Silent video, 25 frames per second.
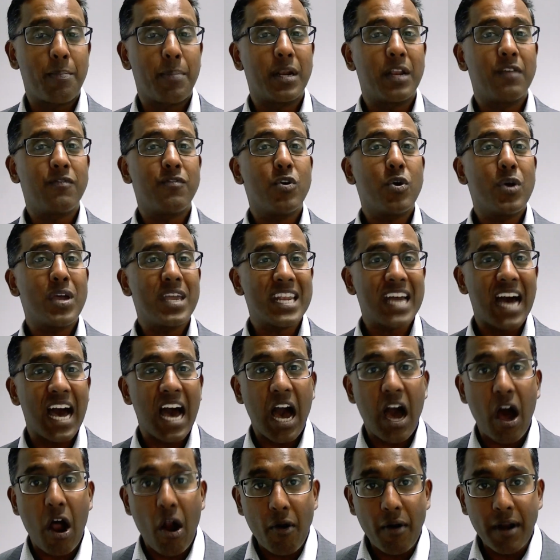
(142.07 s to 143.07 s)
But if you're in a
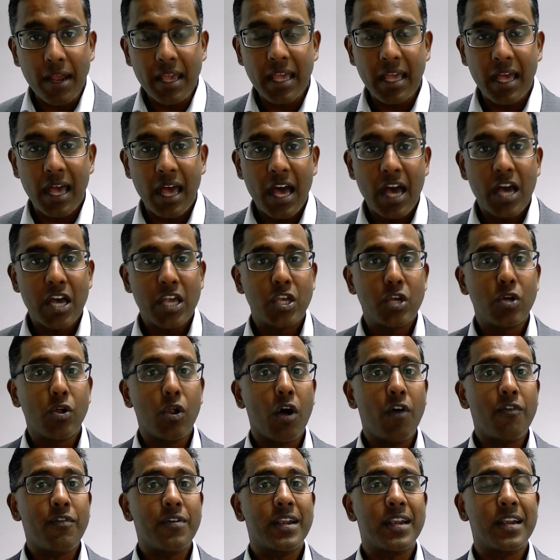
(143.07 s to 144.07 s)
hurry, you
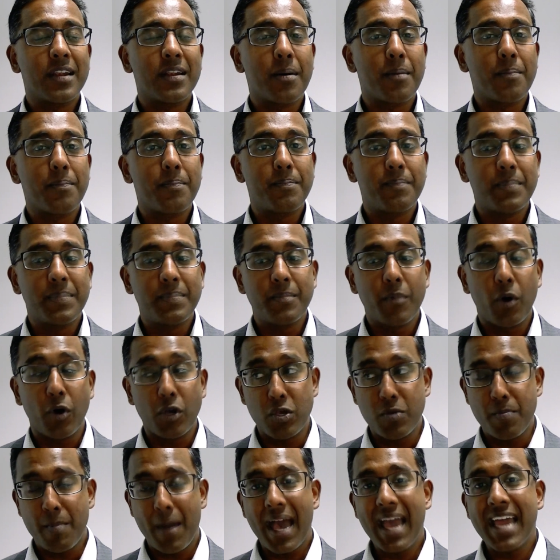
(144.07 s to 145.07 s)
often end up, or
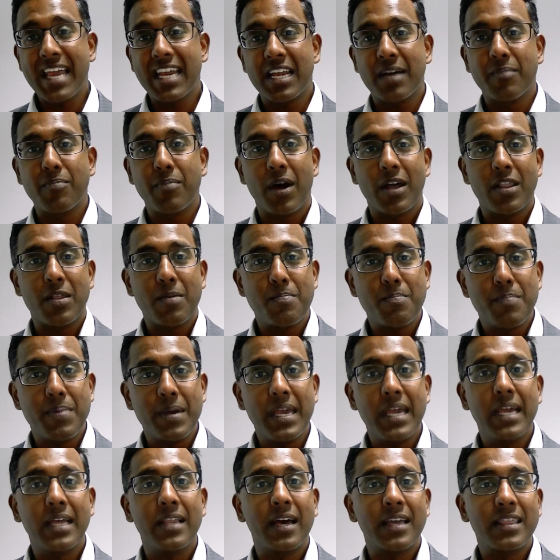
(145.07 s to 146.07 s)
you may end up rather,
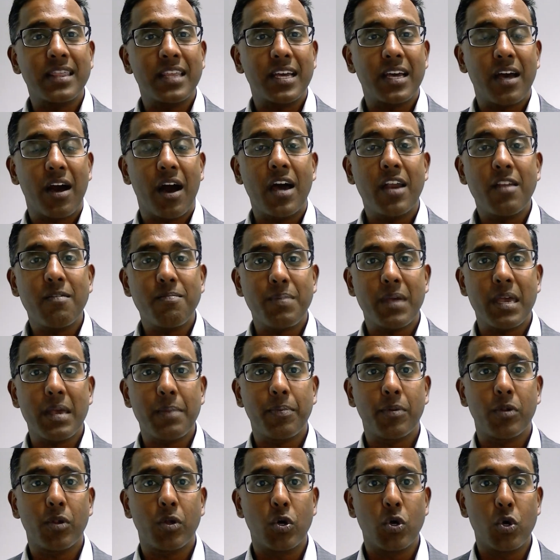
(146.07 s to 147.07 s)
being like the kind of
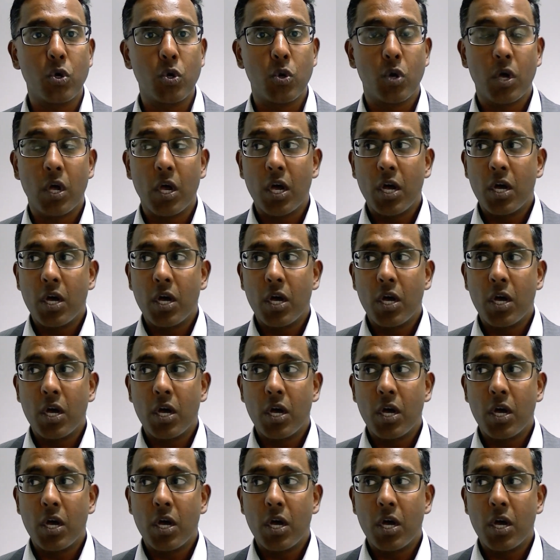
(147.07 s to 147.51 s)
people who